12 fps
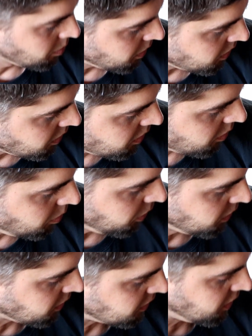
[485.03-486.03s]
But the
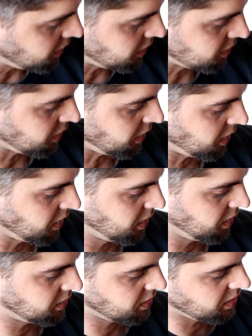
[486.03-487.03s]
point is here is, like,
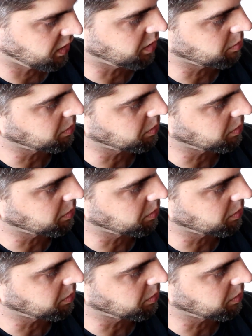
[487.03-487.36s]
it's going to